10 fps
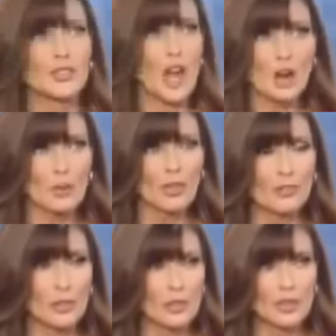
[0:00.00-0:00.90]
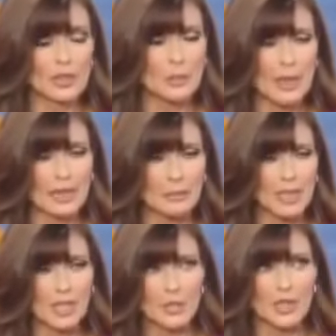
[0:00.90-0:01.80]
is not real food because it's made in a
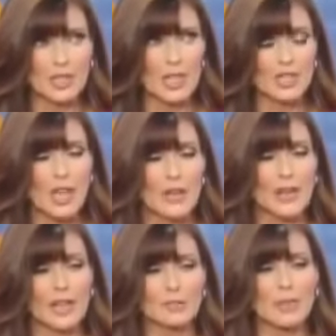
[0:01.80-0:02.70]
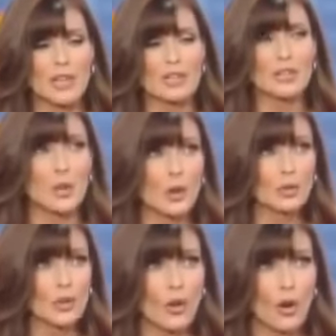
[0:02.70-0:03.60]
petri dish, that is being
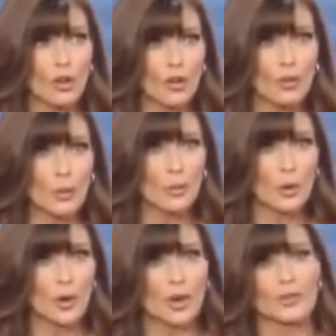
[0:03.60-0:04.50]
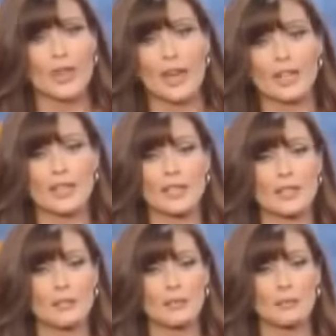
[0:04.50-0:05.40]
sold all over the world, that
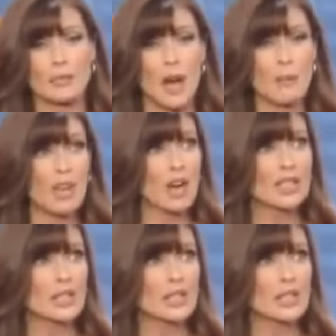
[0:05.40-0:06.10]
is coming